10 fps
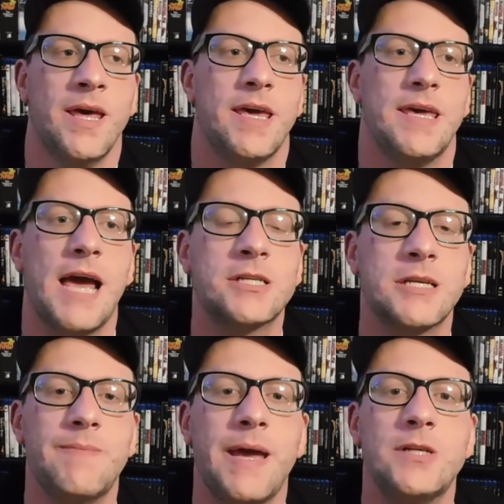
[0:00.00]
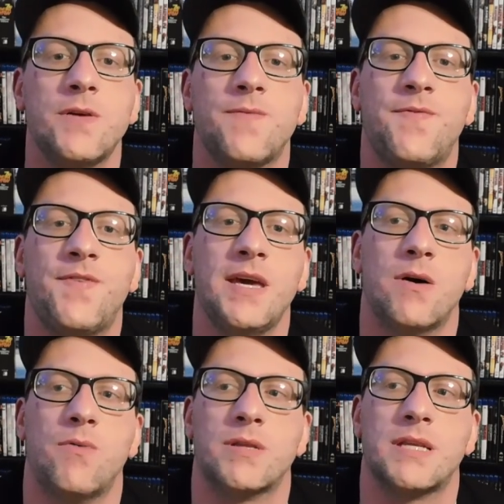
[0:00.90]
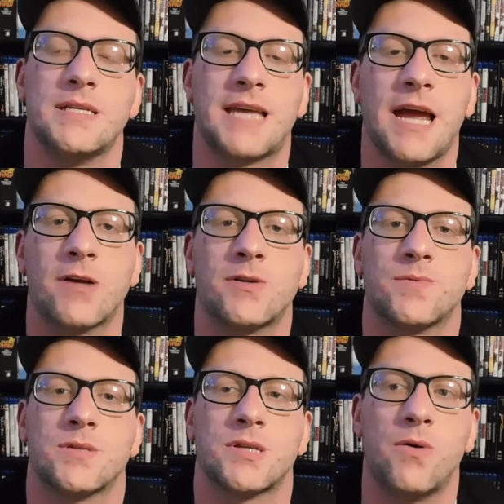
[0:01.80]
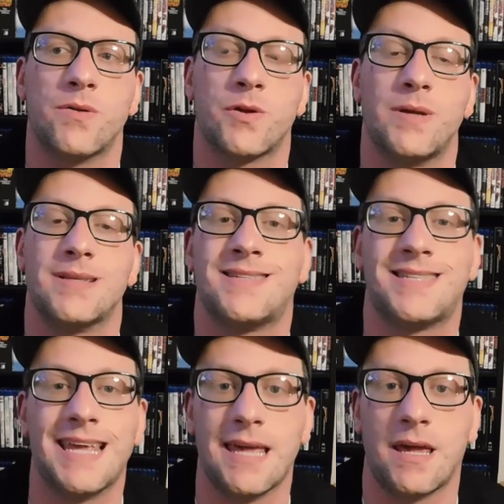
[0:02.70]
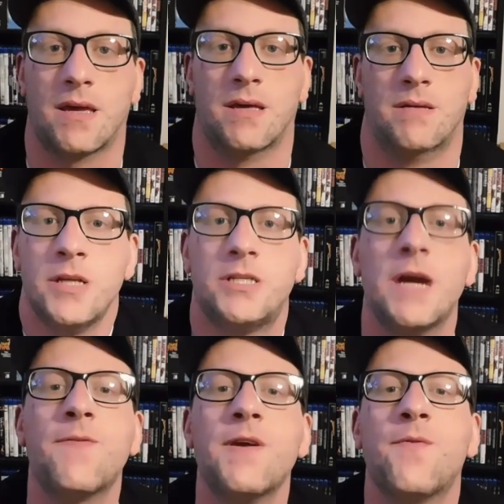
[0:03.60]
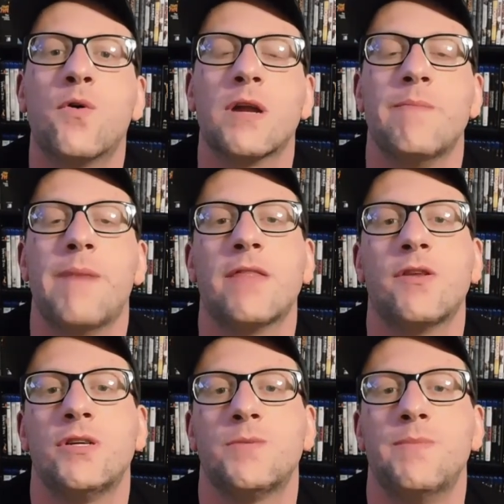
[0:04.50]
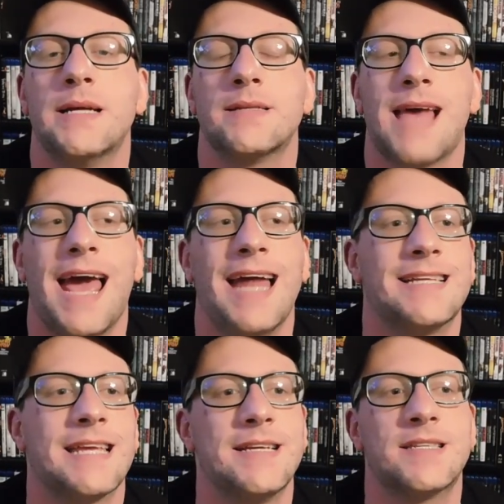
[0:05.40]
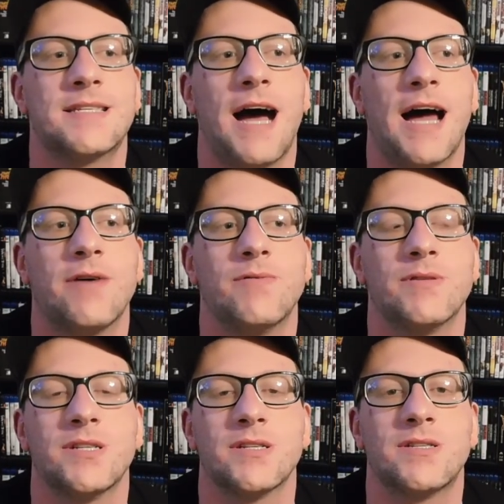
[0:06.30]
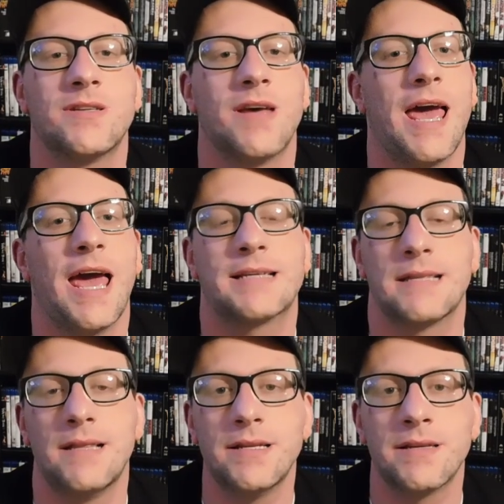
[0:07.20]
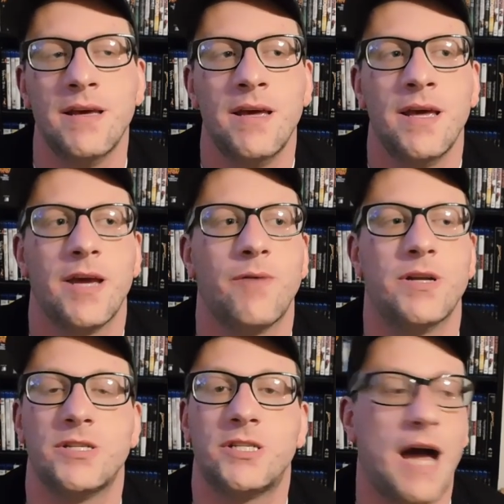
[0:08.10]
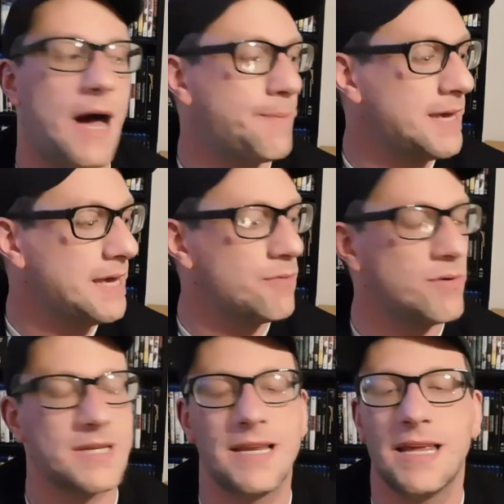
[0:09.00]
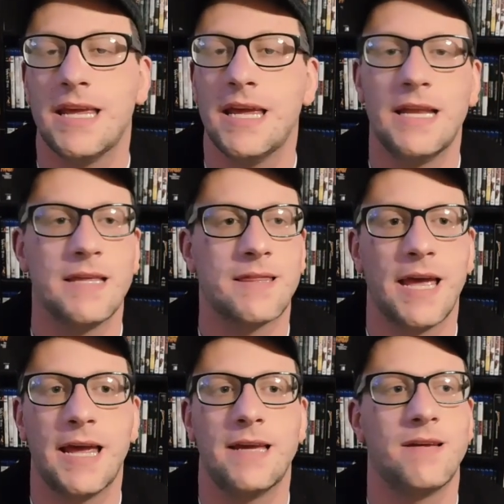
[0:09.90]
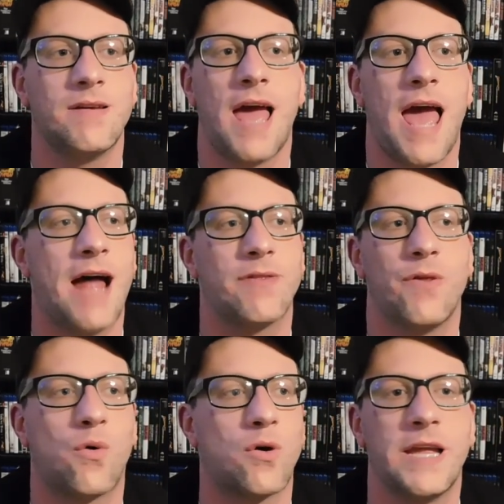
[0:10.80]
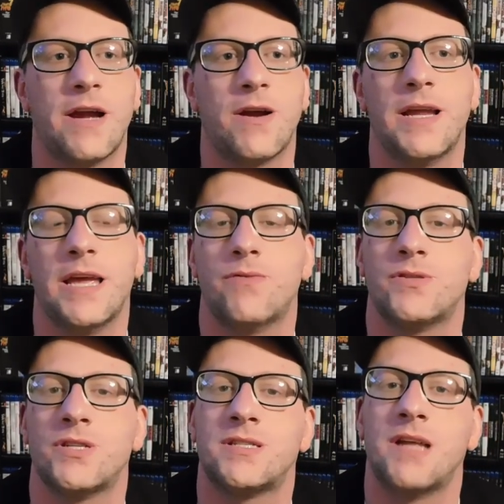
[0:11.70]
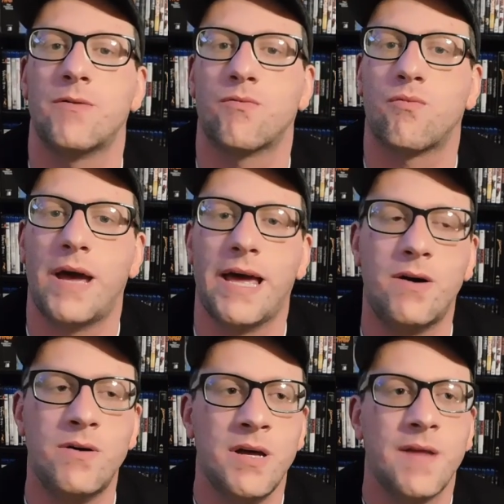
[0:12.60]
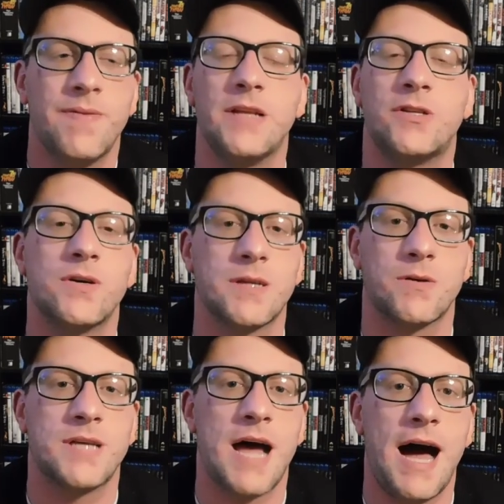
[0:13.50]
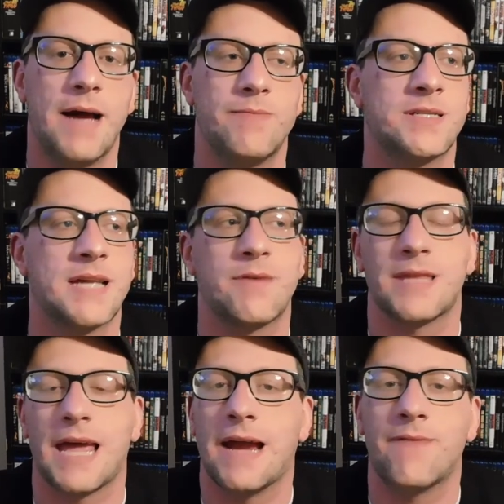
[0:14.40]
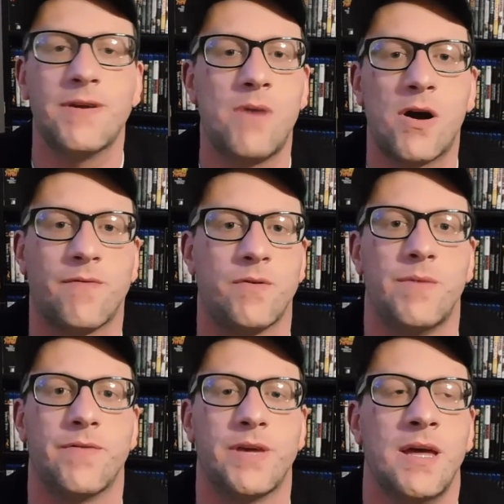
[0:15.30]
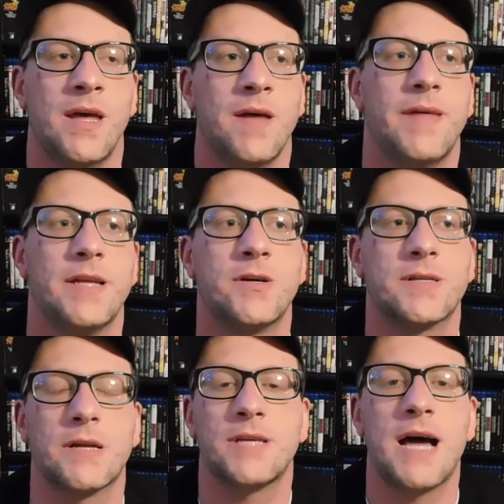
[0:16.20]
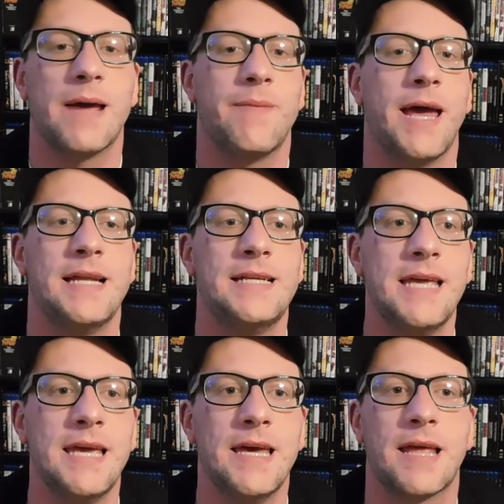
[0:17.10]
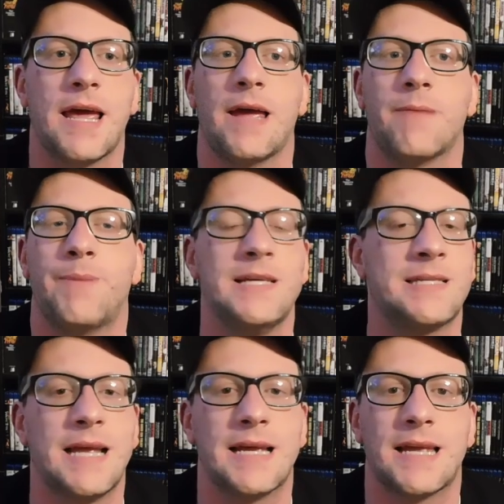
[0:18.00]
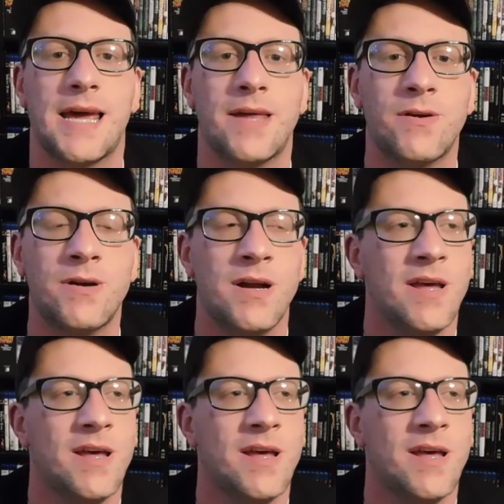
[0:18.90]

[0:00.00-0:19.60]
He actually made you feel what these characters was going through and seeing. Jeffrey Ford and Matthew Schmidt's editing style was just excellent. It wasn't choppy. It wasn't anything out of the ordinary. It was just done well. They took their time, just like with every Marvel movie. They took their time editing it and piecing it together.